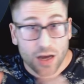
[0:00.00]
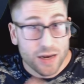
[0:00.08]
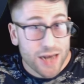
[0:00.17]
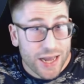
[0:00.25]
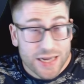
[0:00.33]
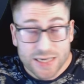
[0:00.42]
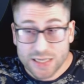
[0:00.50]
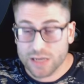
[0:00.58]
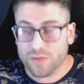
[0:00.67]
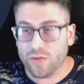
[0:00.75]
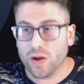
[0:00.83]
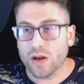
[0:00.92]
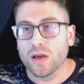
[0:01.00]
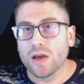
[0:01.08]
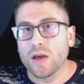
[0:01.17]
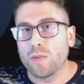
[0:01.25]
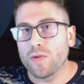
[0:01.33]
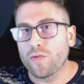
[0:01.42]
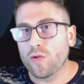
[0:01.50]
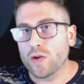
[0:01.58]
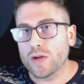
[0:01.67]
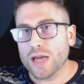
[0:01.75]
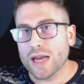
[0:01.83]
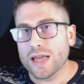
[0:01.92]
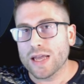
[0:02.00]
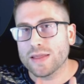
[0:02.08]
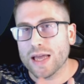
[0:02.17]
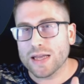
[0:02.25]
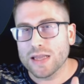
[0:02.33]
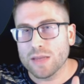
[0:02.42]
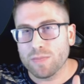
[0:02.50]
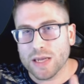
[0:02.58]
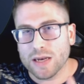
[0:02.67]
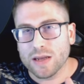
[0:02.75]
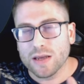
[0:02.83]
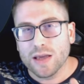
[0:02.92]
90 even, before you kind of hit that clipping.